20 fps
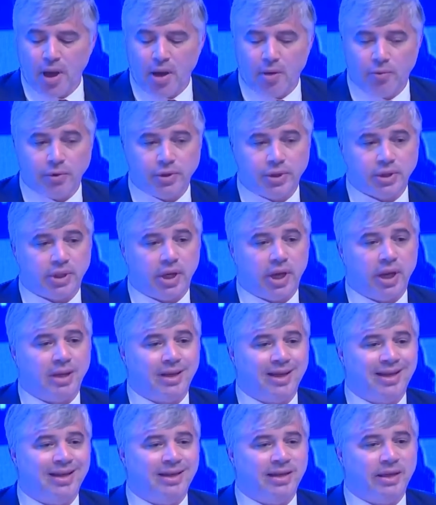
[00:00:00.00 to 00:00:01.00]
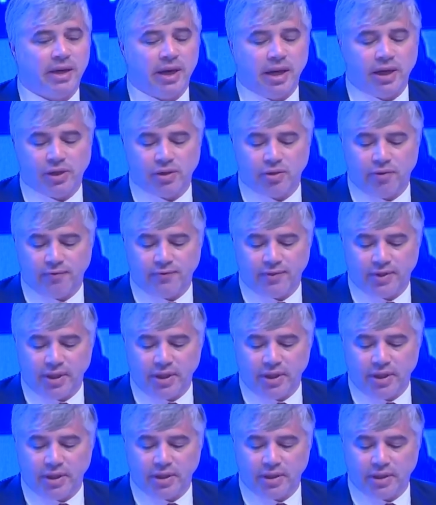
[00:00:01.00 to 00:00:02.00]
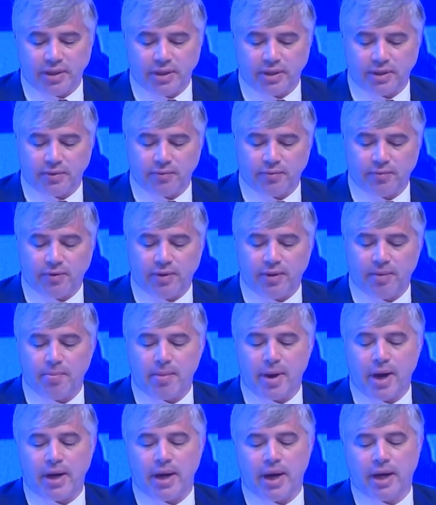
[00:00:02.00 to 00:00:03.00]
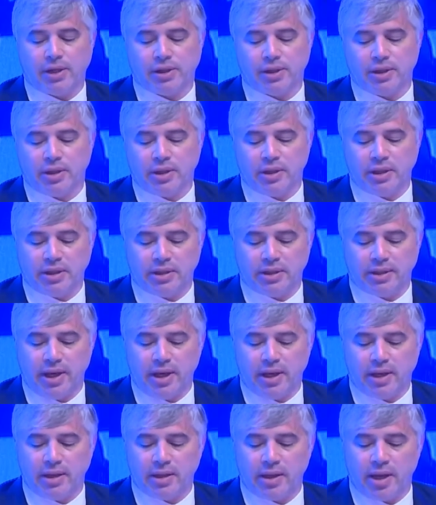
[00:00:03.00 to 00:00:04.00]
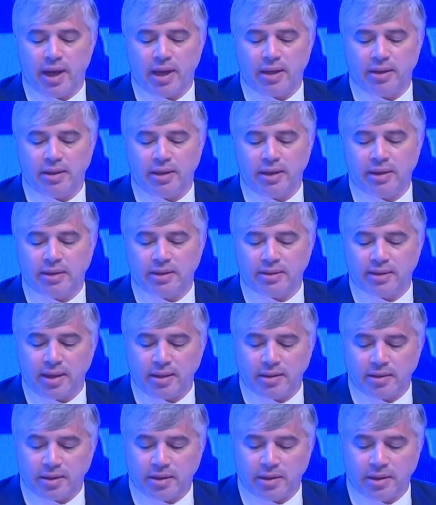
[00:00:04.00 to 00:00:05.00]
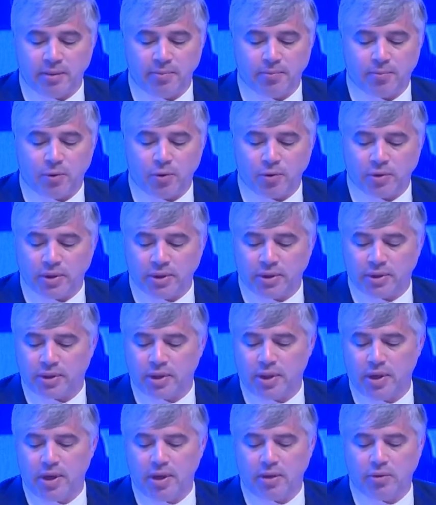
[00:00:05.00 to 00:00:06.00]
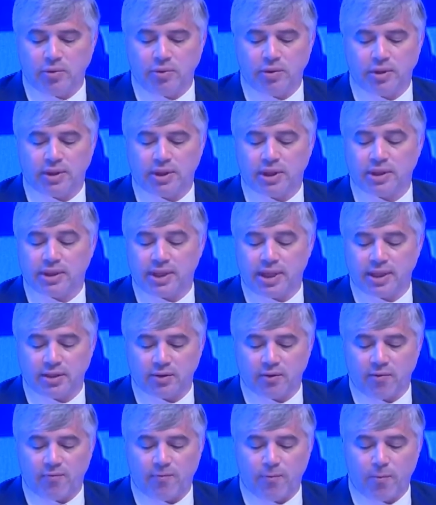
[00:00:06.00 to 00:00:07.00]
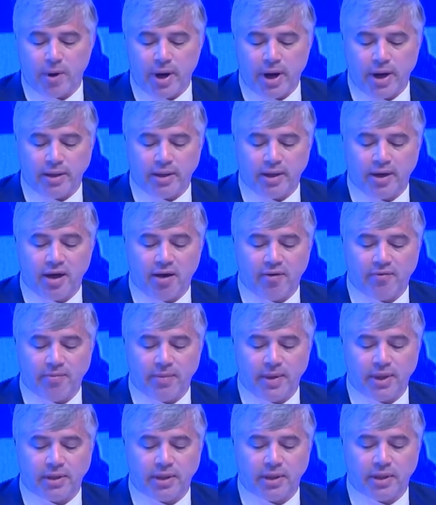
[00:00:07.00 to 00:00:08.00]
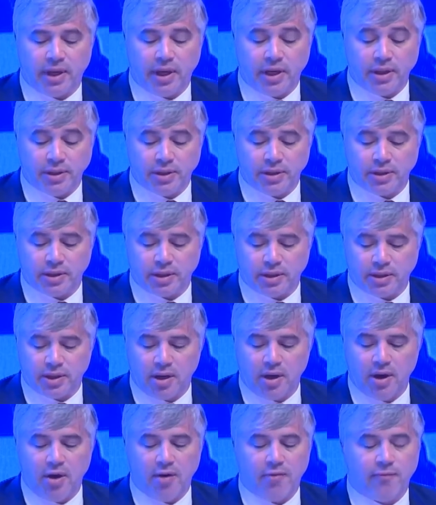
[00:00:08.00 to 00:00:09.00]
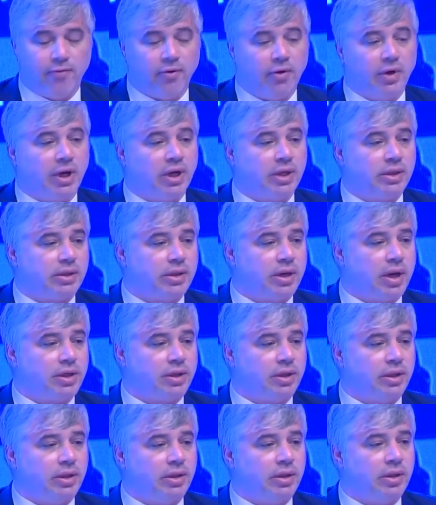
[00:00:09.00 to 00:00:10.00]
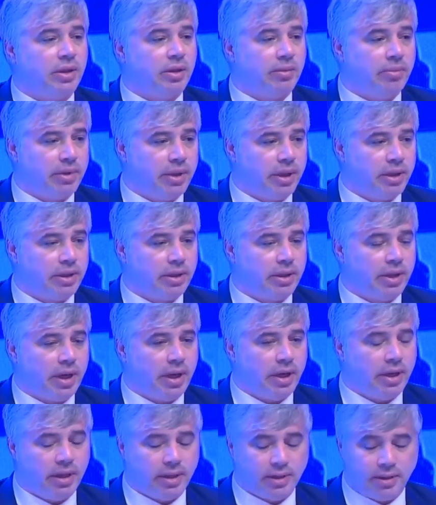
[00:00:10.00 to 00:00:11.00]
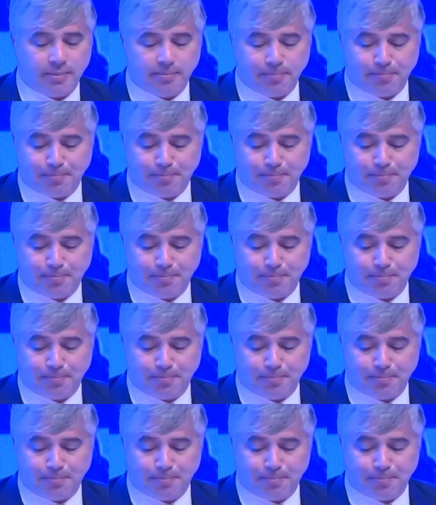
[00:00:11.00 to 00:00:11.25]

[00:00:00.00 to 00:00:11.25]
which is an indication of seriousness with the mine action is taken and its central importance to the success of wider governmental agencies for reconstruction in the liberated areas.